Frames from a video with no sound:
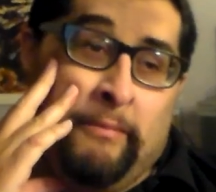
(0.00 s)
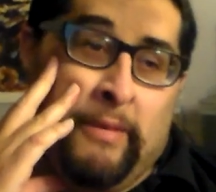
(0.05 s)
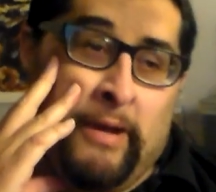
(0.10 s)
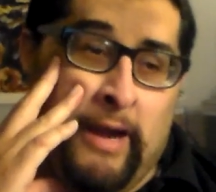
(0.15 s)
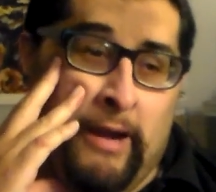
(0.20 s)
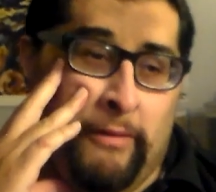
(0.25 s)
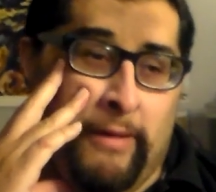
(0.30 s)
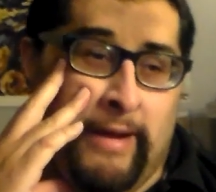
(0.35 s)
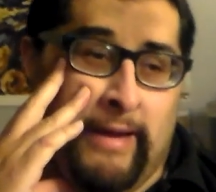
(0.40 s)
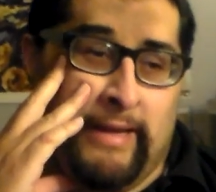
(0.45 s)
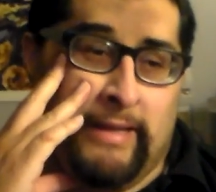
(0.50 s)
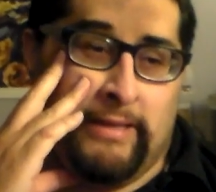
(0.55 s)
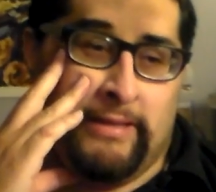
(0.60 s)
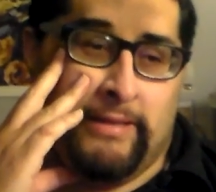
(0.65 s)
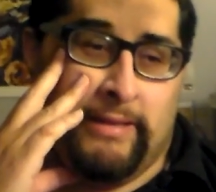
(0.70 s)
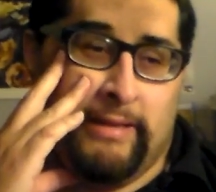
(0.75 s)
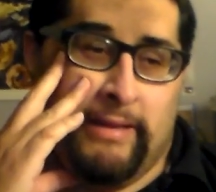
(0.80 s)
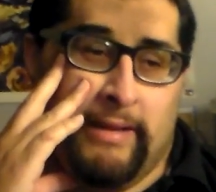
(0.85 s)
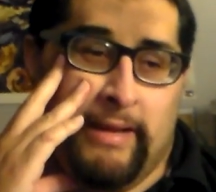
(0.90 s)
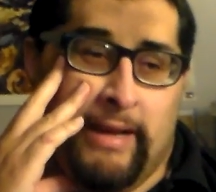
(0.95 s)
But
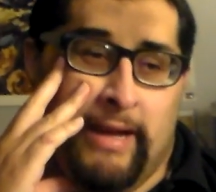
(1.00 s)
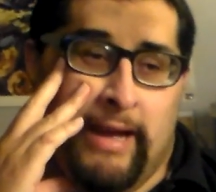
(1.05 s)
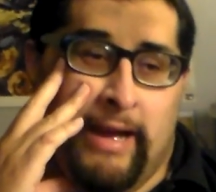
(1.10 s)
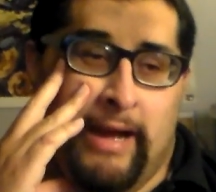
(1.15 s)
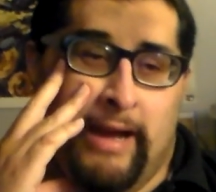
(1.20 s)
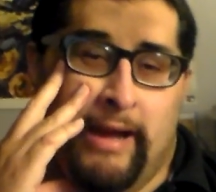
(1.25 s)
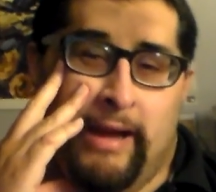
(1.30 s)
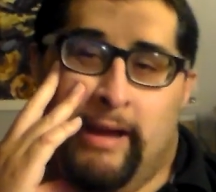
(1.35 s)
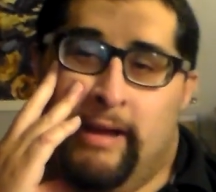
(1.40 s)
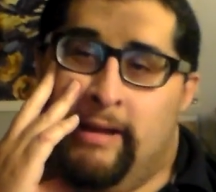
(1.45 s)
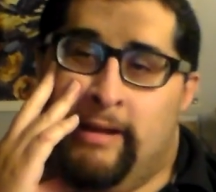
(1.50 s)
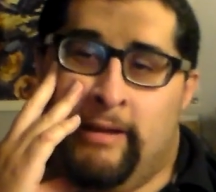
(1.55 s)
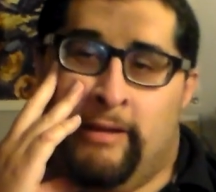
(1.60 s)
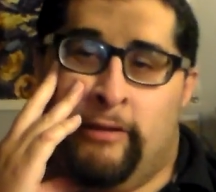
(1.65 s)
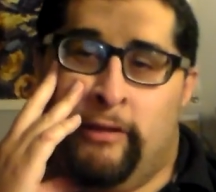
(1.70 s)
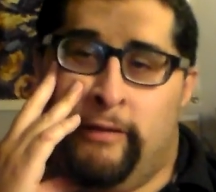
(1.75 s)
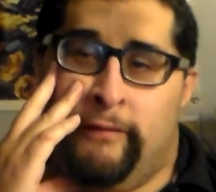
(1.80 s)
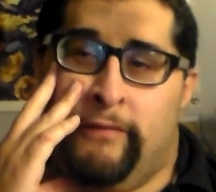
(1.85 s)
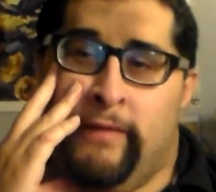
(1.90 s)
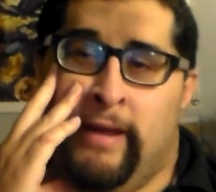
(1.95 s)
anyways,
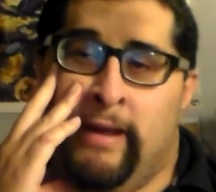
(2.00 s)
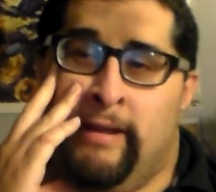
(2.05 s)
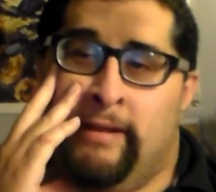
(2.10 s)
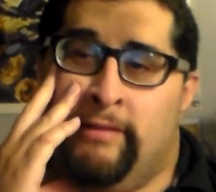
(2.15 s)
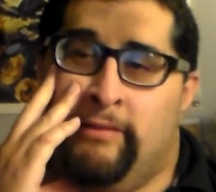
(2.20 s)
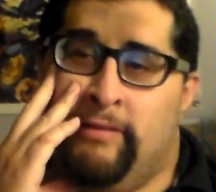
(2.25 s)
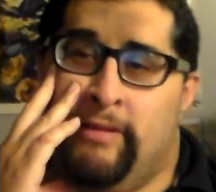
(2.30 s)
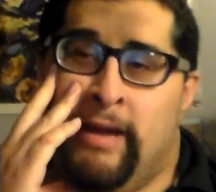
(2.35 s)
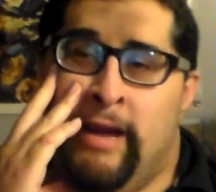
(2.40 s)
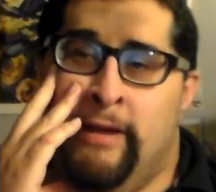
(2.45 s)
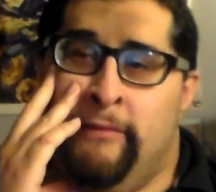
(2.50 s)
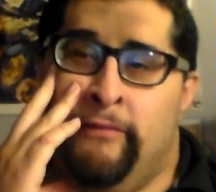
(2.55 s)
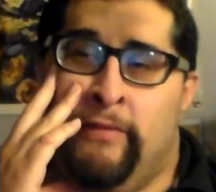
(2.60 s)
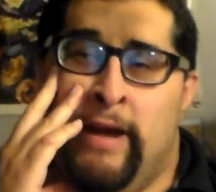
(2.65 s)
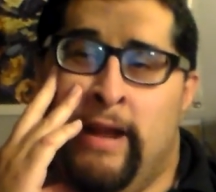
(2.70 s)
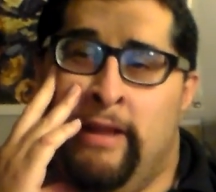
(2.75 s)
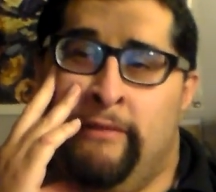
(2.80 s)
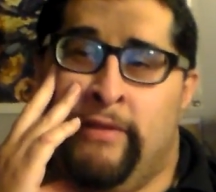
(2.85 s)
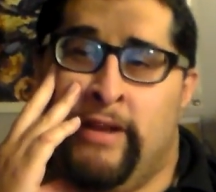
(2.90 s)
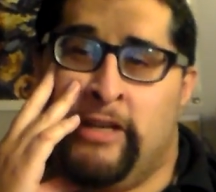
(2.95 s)
good thing that I
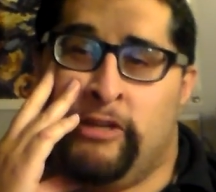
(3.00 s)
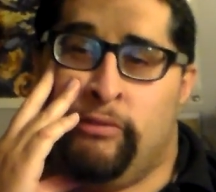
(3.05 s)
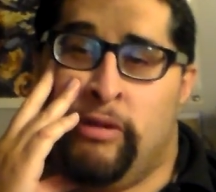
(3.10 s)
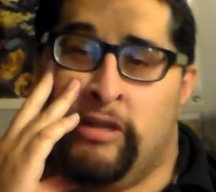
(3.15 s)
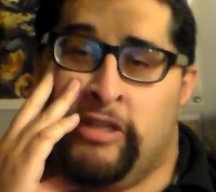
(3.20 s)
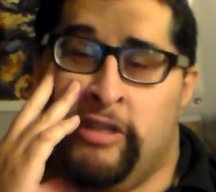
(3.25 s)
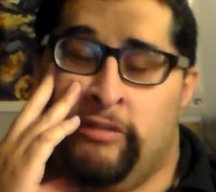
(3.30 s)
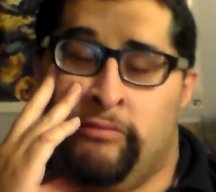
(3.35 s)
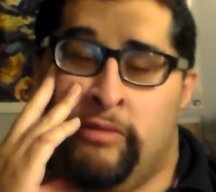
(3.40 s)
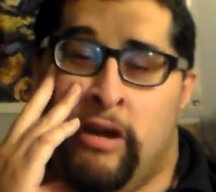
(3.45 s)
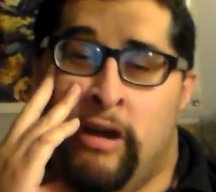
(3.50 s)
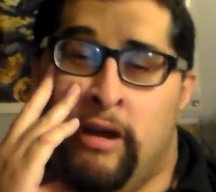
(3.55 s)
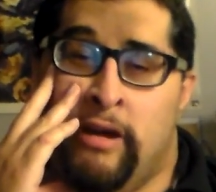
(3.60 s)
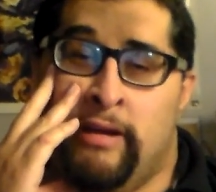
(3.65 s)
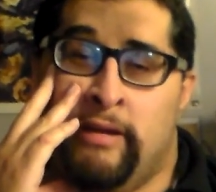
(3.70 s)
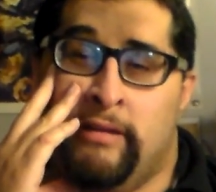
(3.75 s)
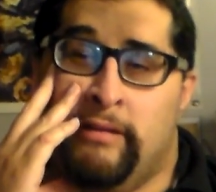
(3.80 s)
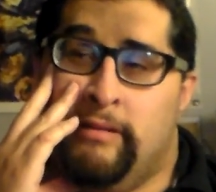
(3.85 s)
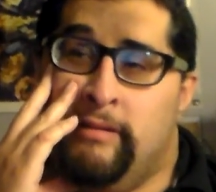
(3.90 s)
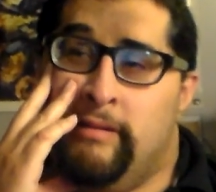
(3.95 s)
finally finished watching
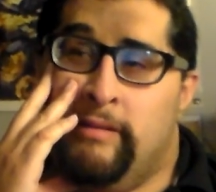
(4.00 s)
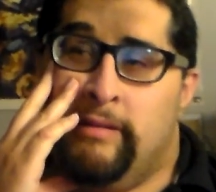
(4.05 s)
Raw.